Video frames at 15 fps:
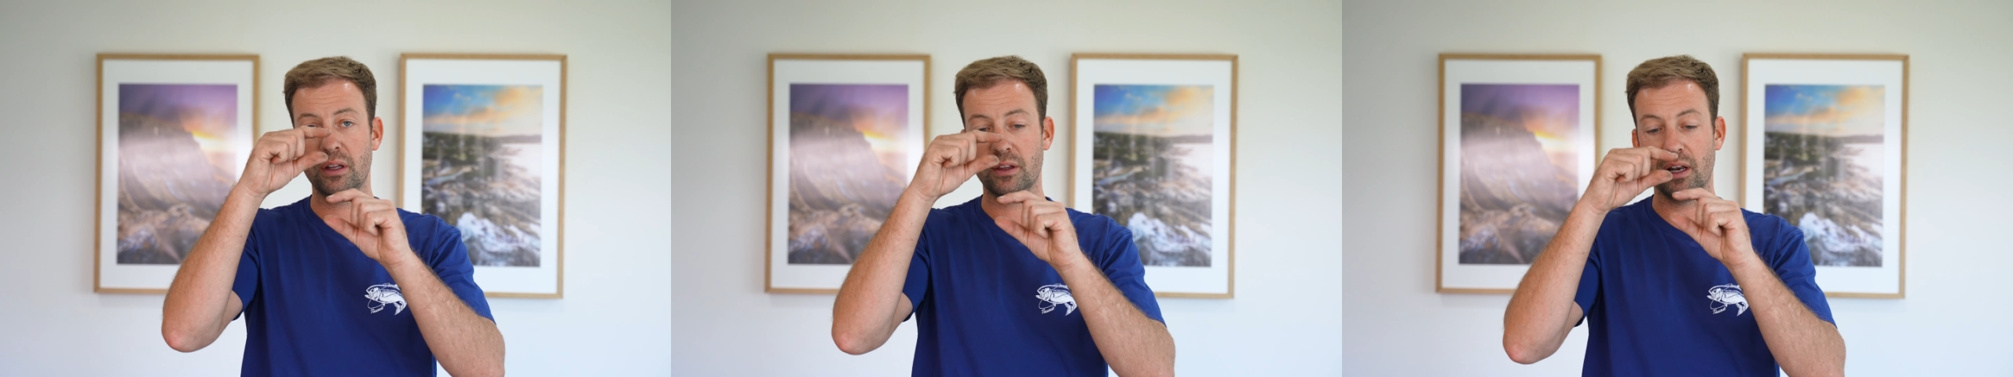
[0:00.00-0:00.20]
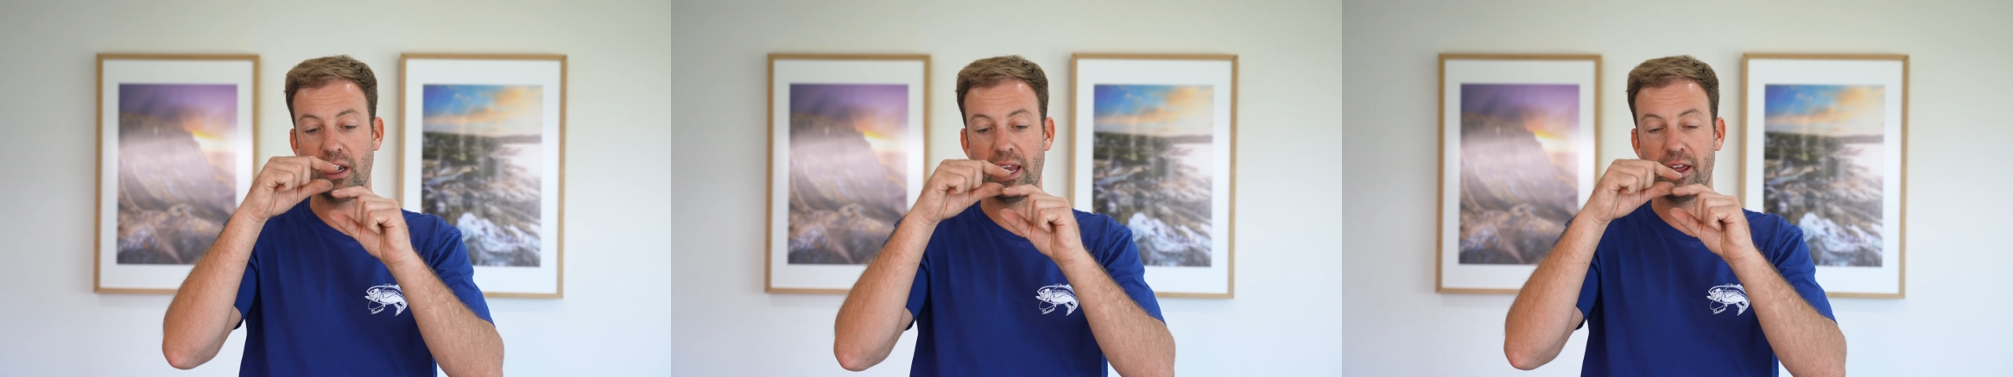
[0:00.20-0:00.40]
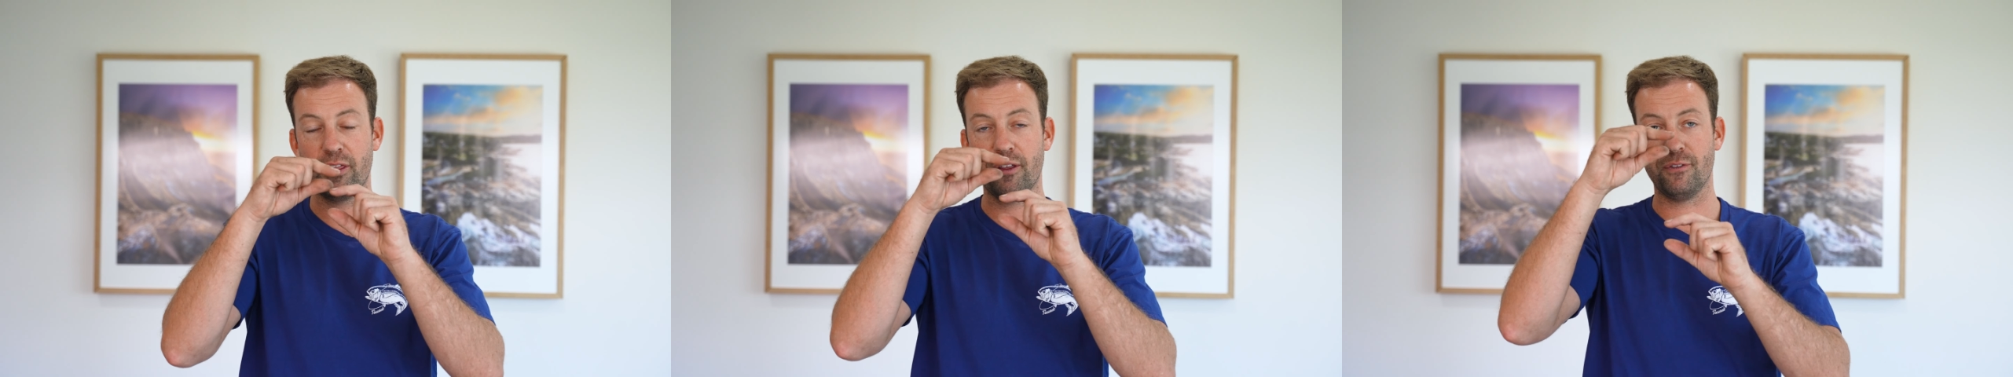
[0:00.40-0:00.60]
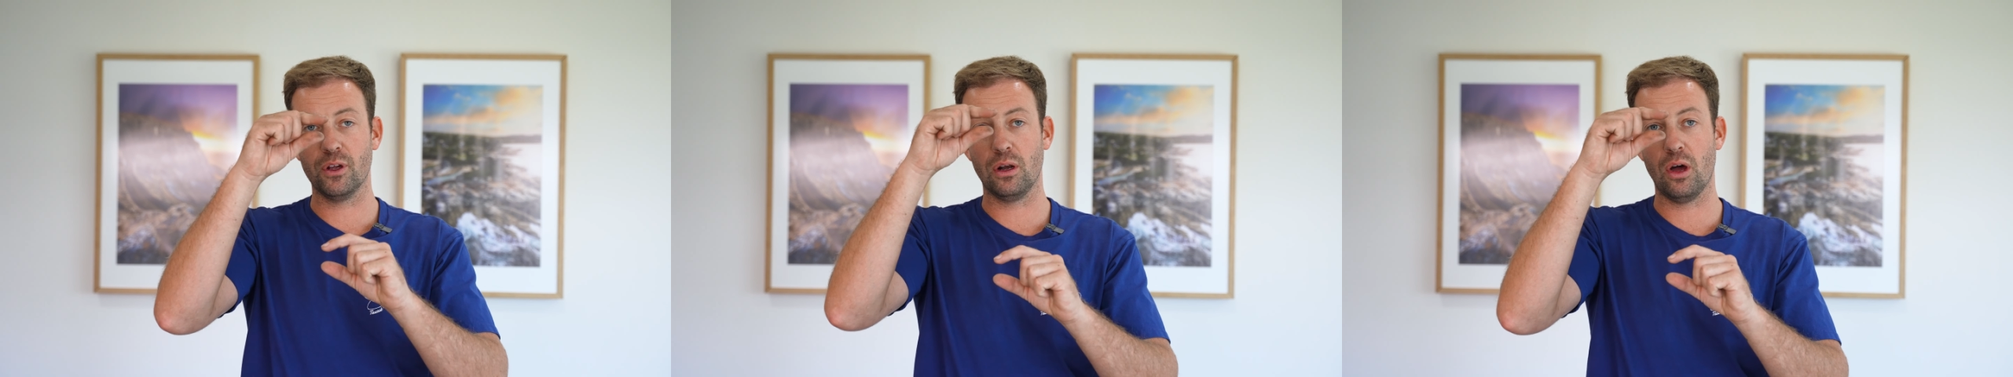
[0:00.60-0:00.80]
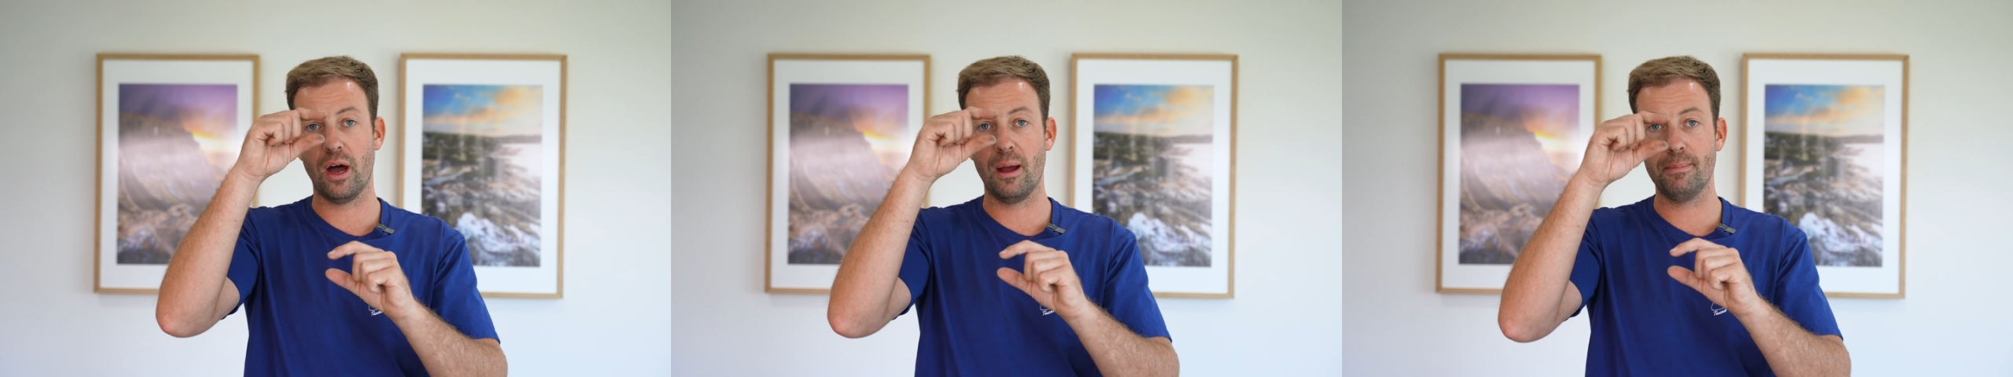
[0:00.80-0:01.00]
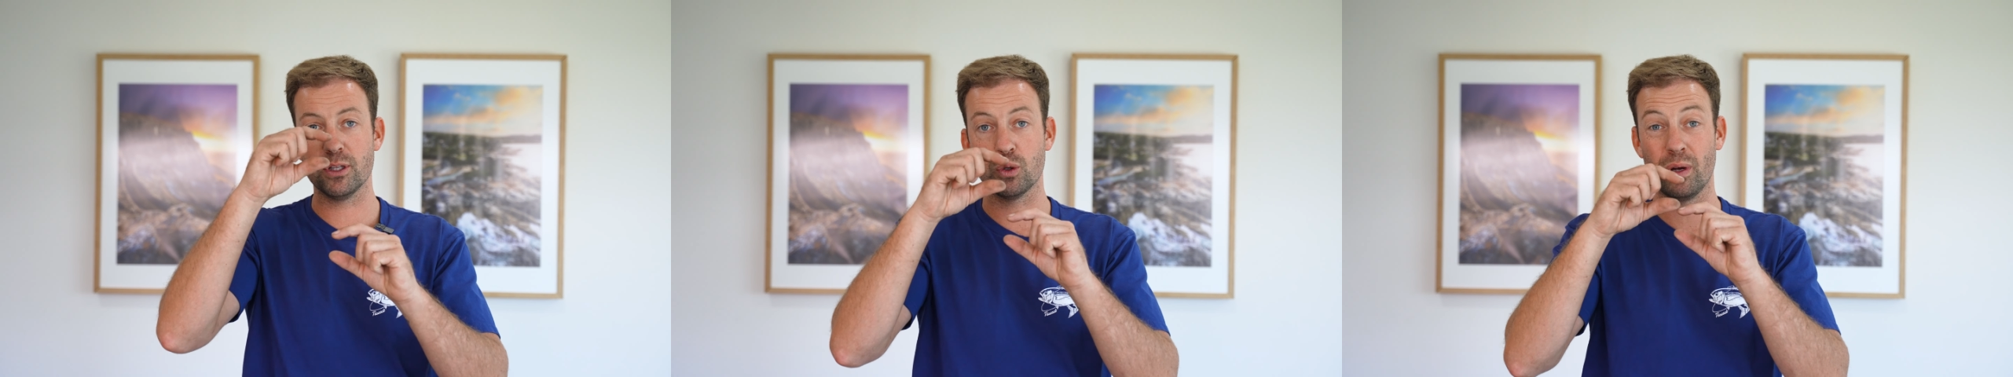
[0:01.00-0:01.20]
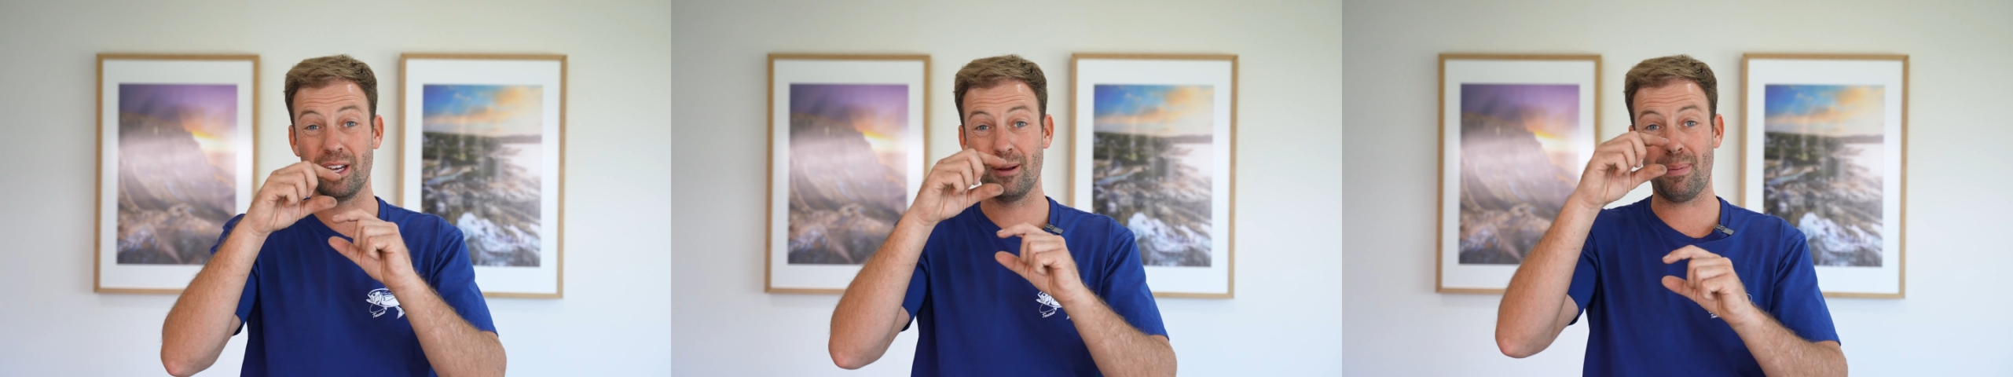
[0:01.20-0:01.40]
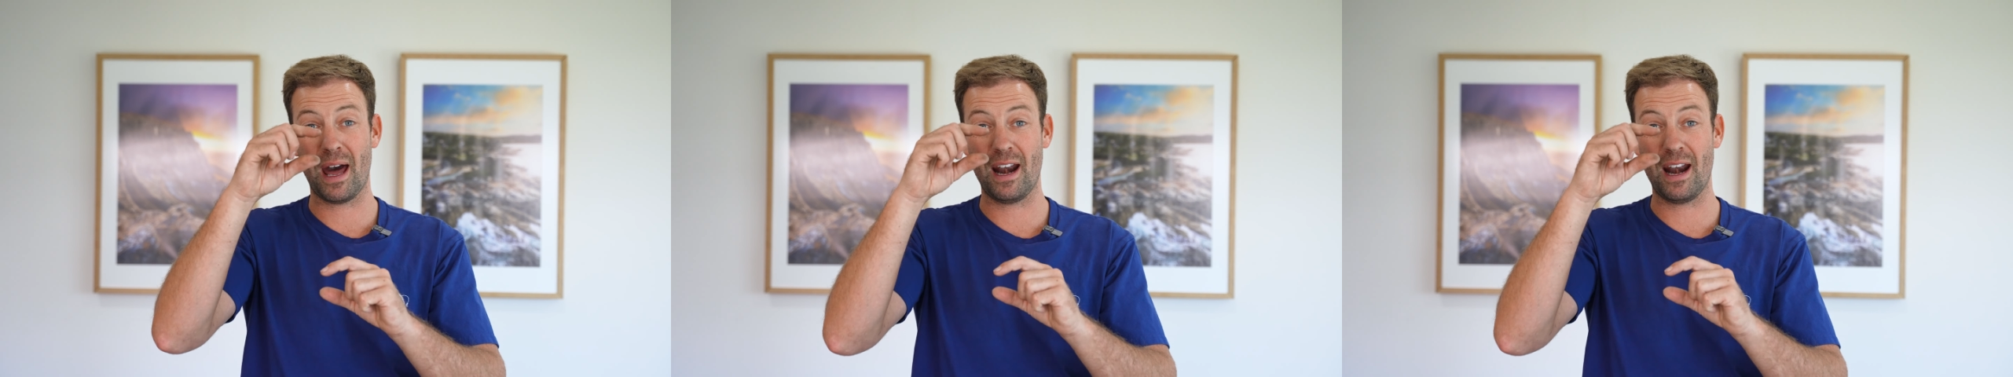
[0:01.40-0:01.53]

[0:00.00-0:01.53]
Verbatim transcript: the length of your line between your